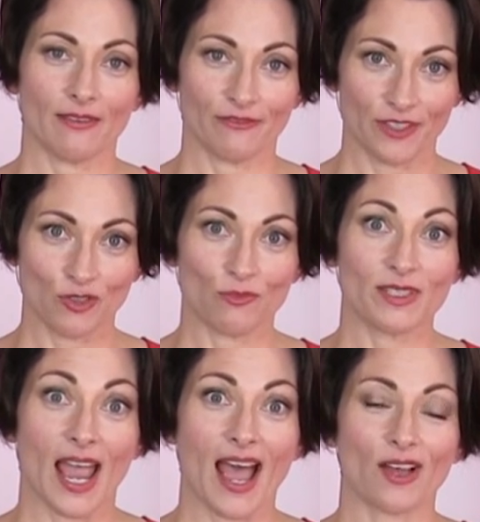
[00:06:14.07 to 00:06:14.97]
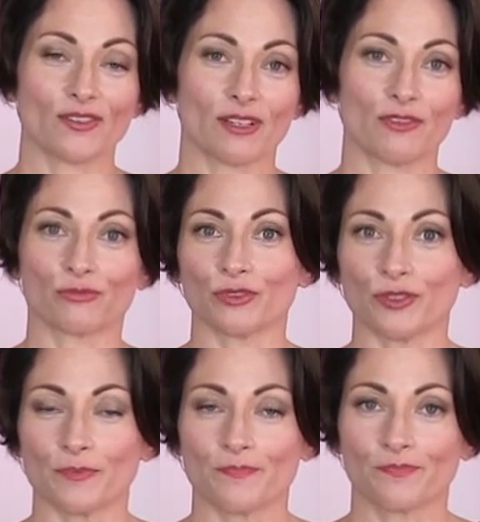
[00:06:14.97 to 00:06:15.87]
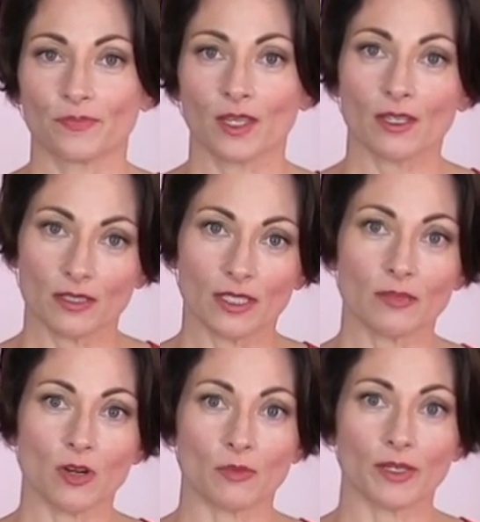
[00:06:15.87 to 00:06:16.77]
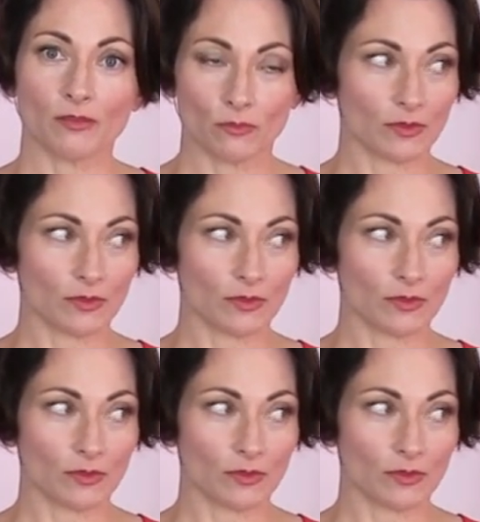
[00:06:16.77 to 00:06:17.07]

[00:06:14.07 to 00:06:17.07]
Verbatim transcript: fumes out of the room. Because at the moment,